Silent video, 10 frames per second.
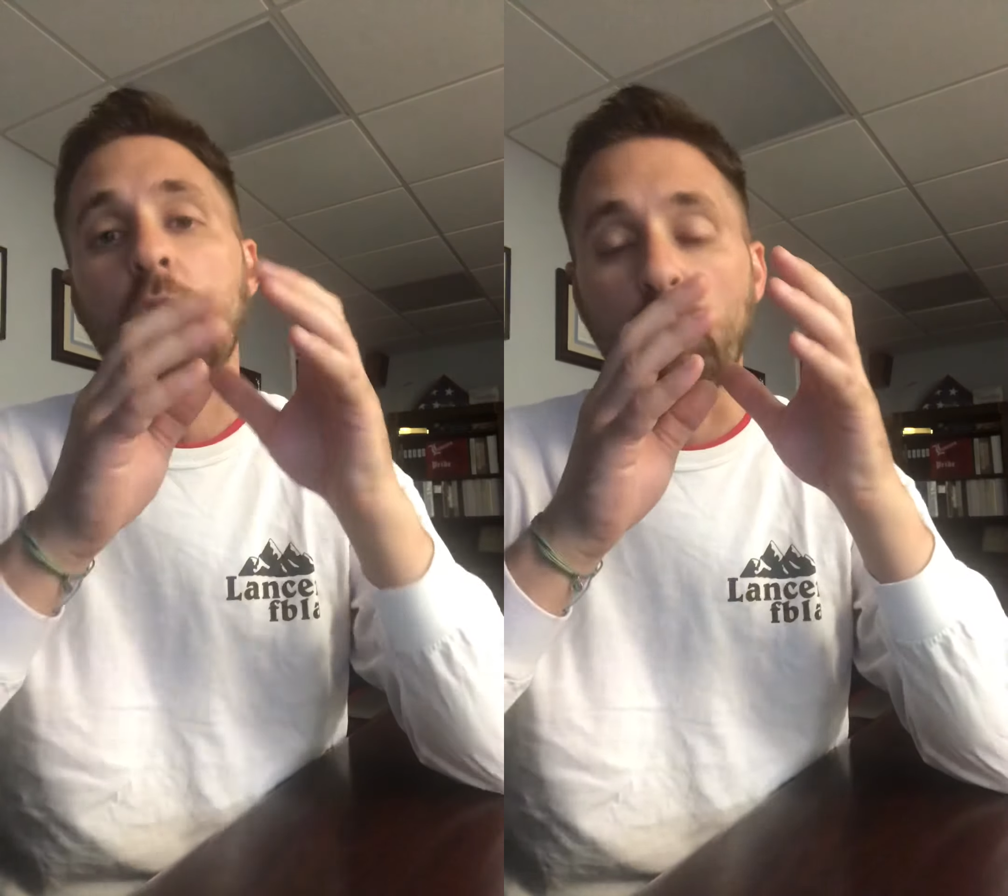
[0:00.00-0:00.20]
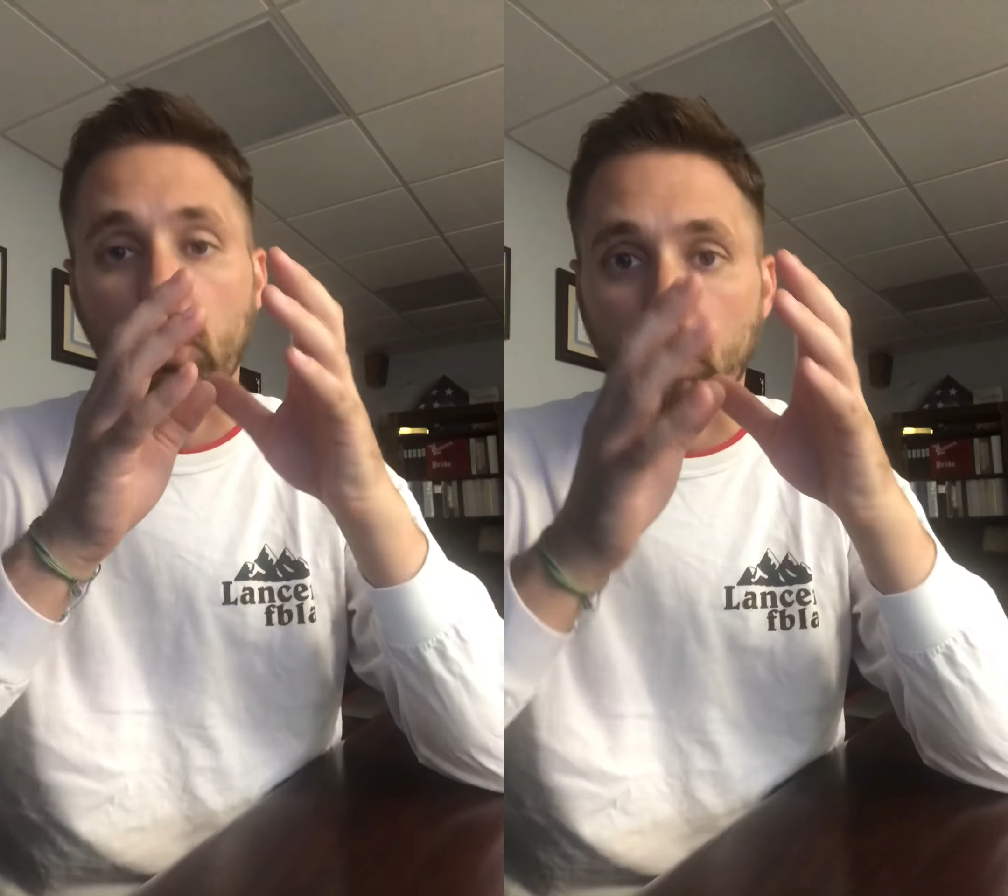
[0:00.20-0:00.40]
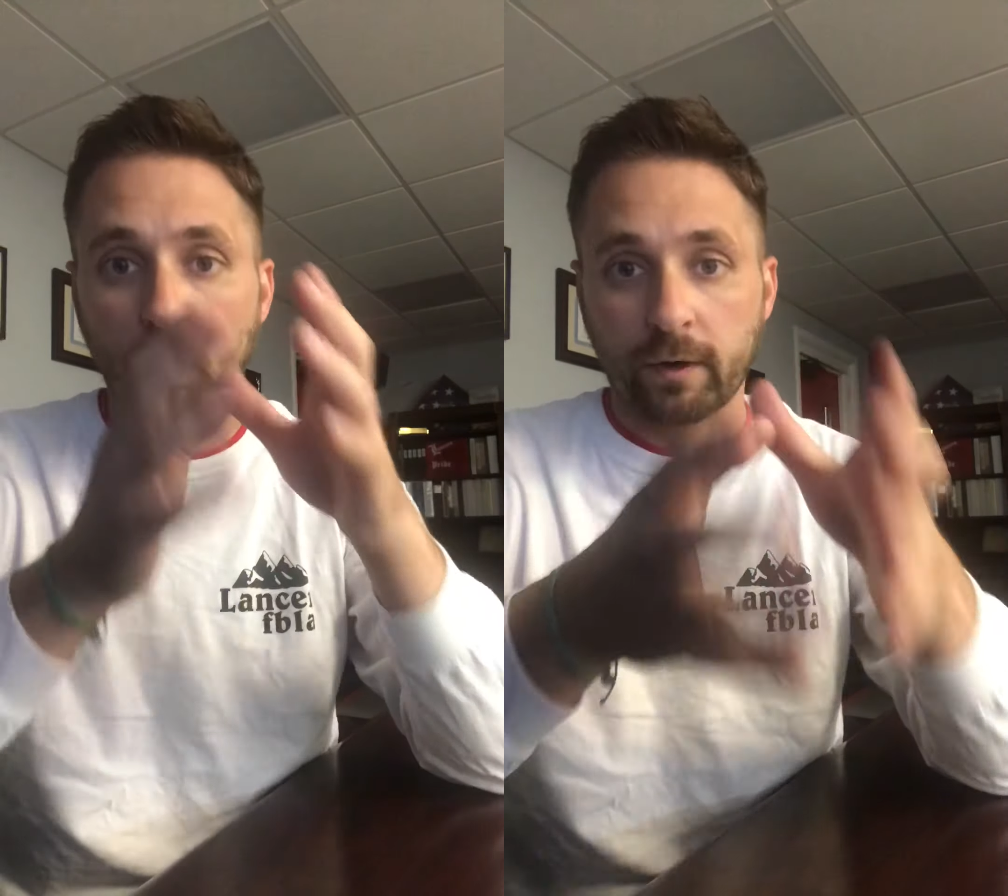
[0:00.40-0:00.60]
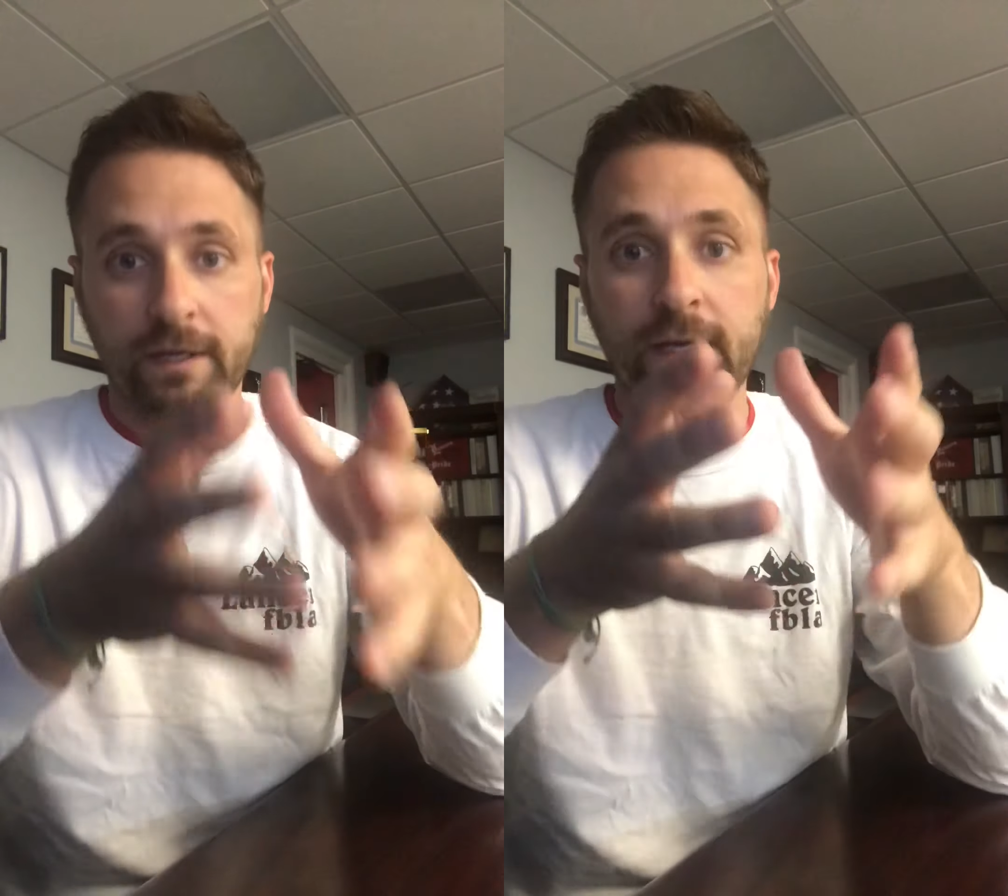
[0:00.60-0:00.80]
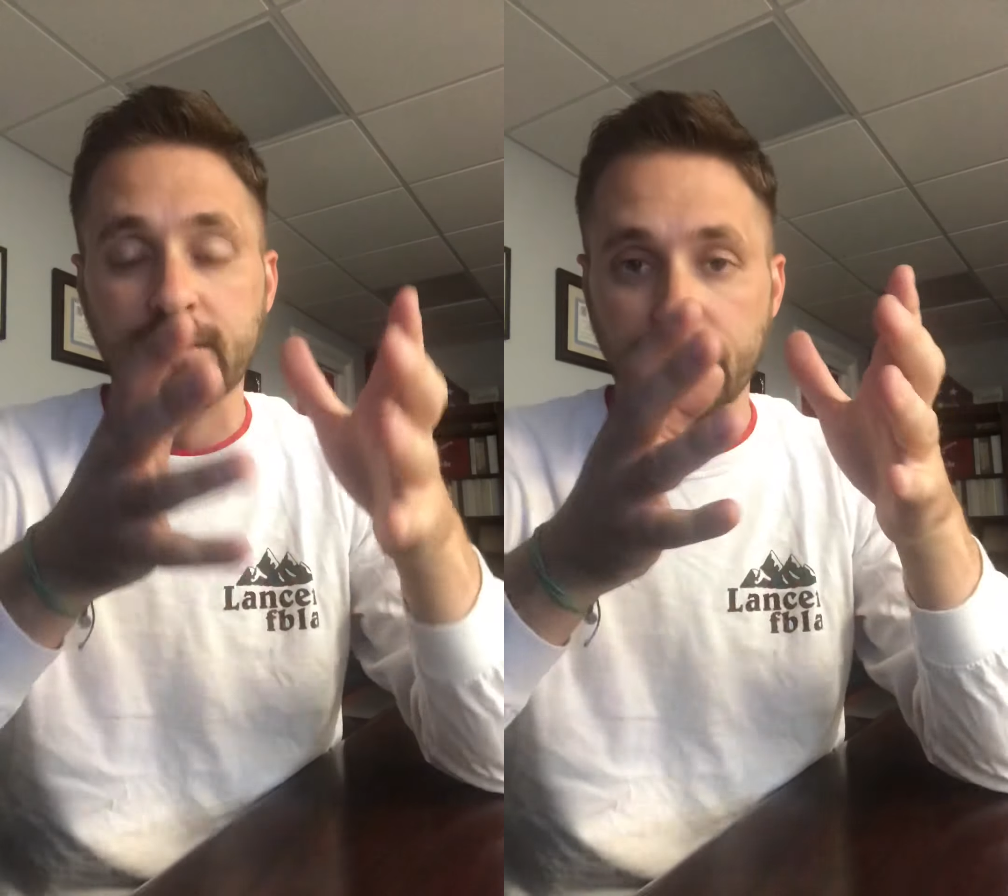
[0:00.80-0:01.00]
We're
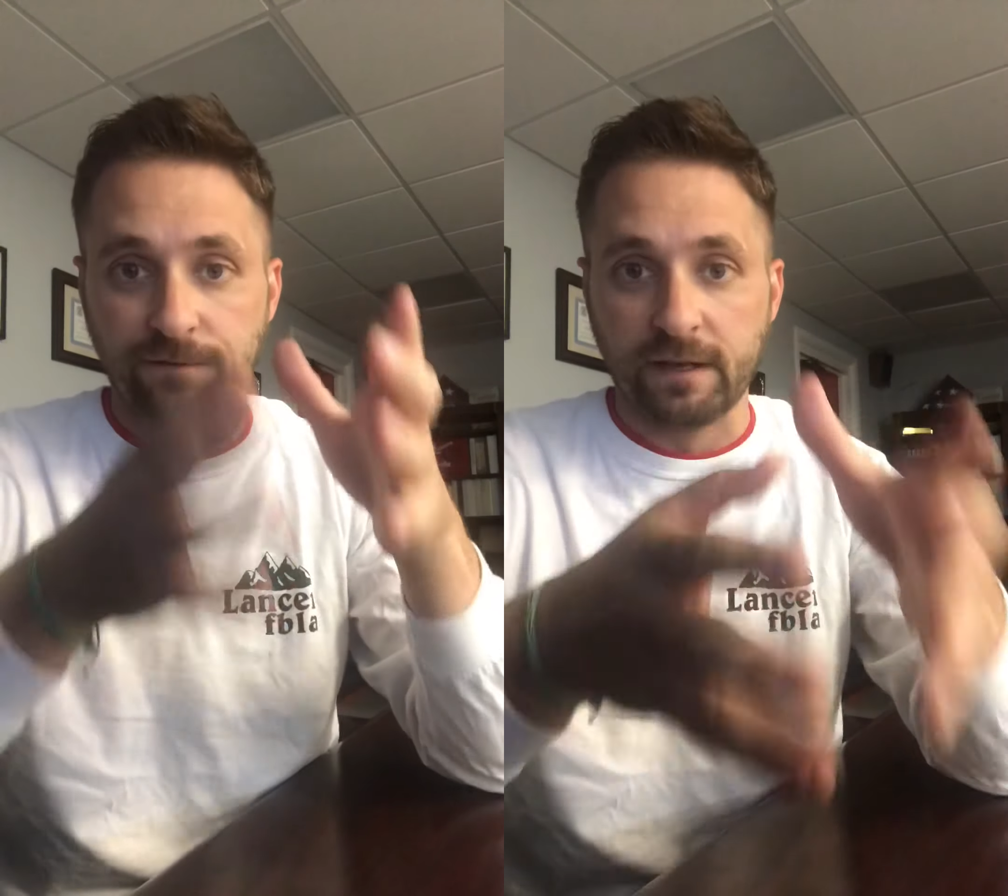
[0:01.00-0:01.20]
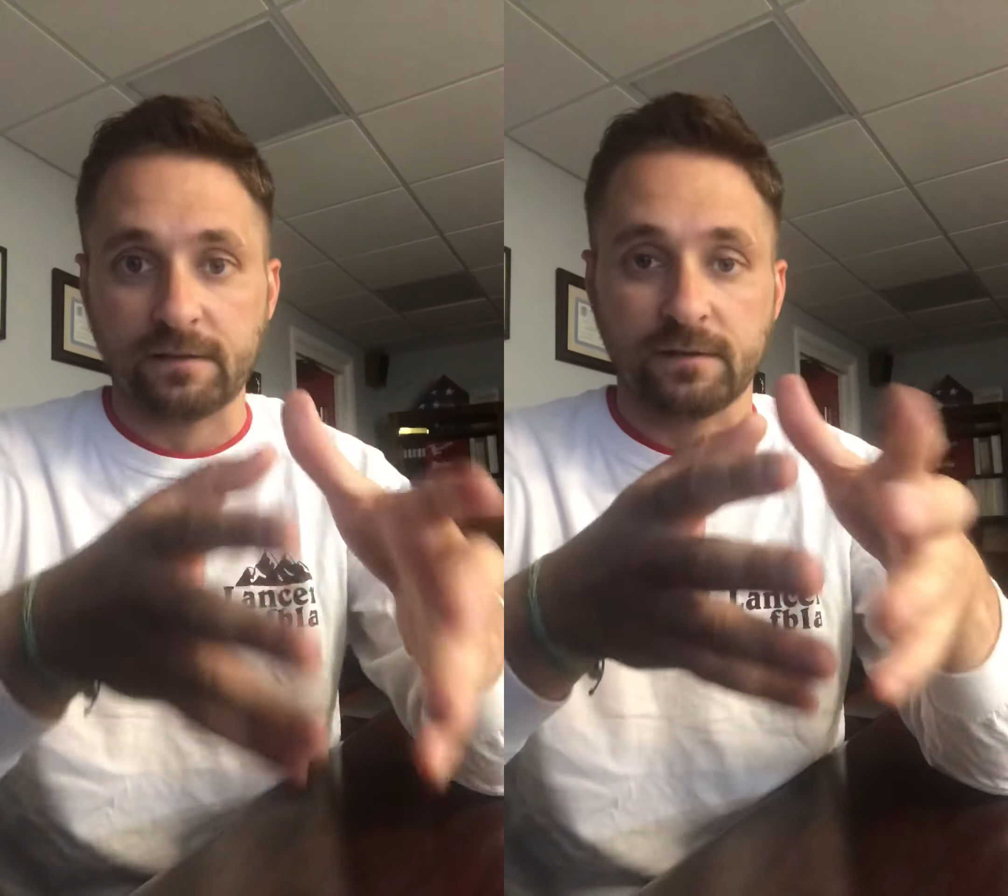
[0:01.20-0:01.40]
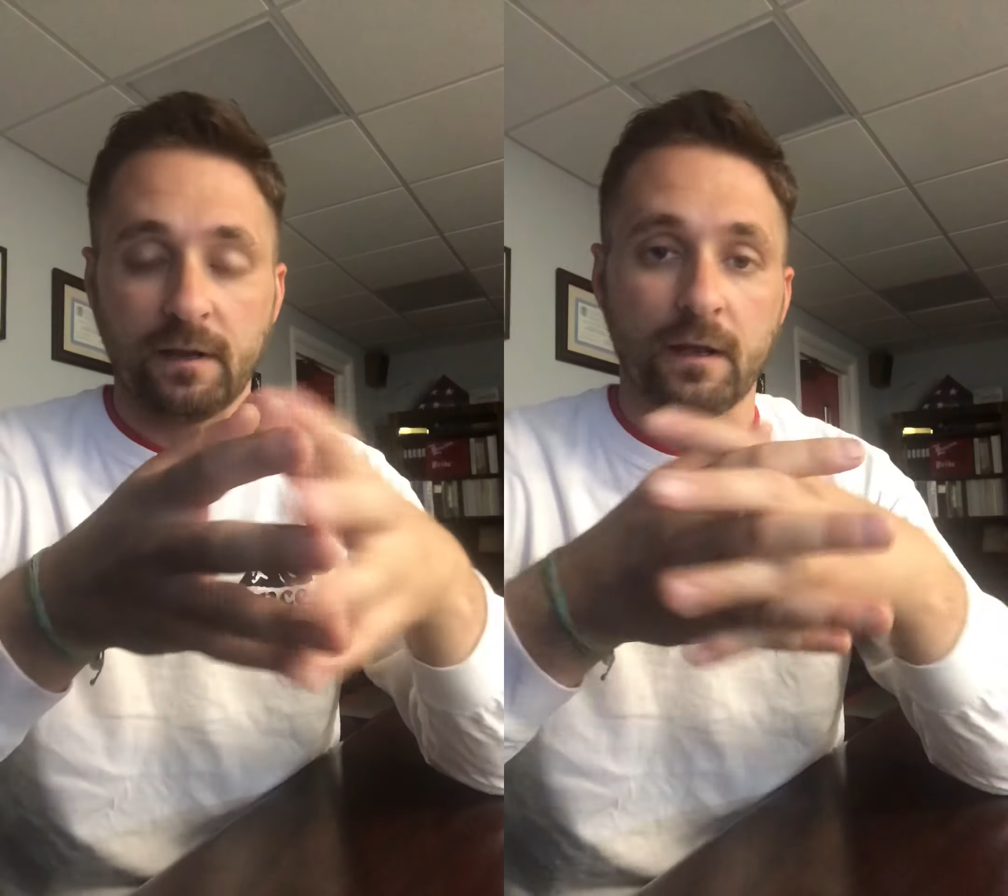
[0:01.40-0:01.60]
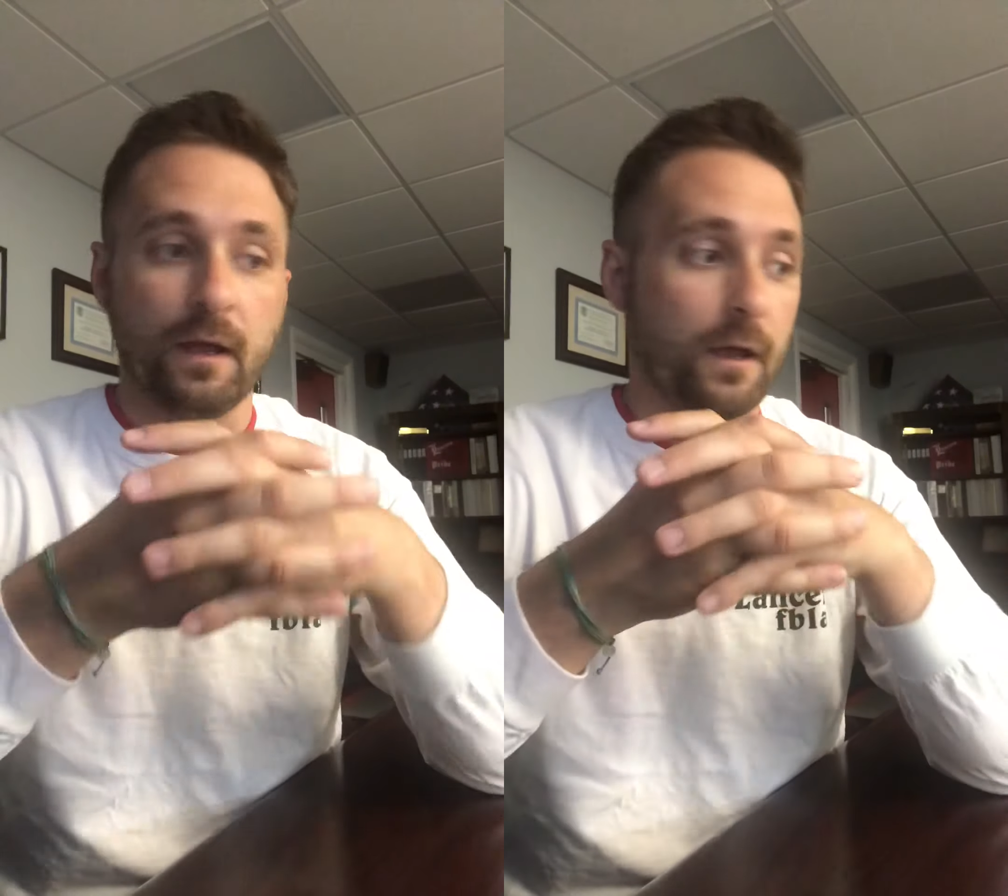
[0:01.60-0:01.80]
working to fix it.